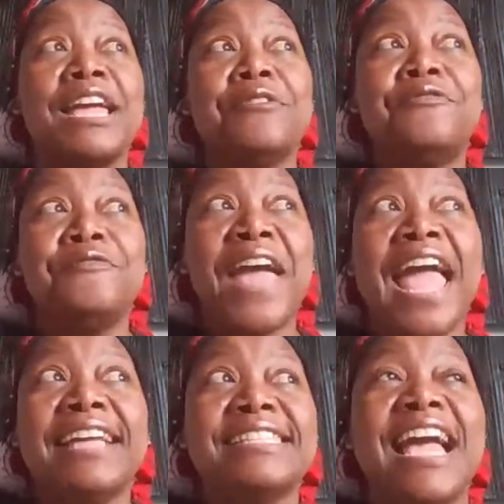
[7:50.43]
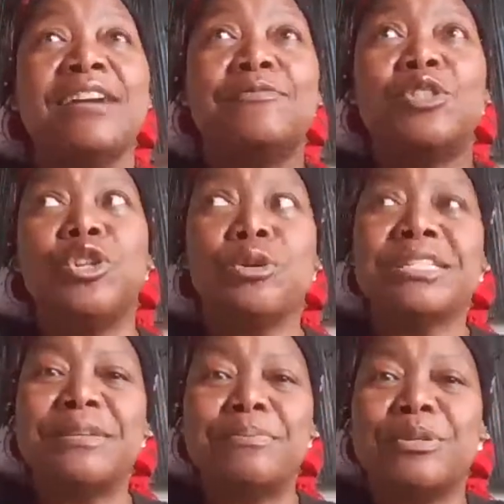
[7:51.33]
In fact, I've
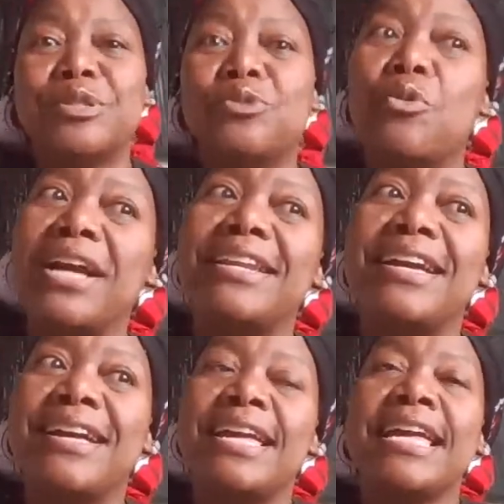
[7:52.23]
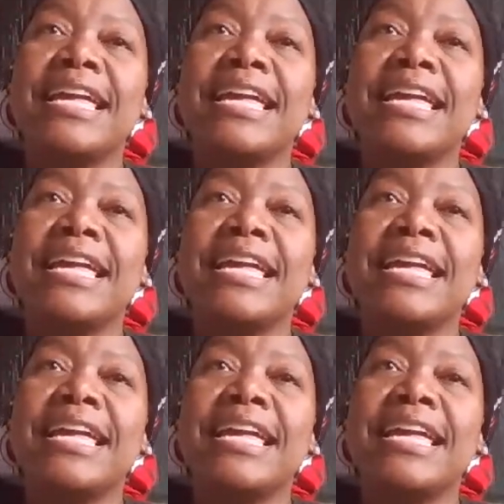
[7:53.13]
chosen Botswana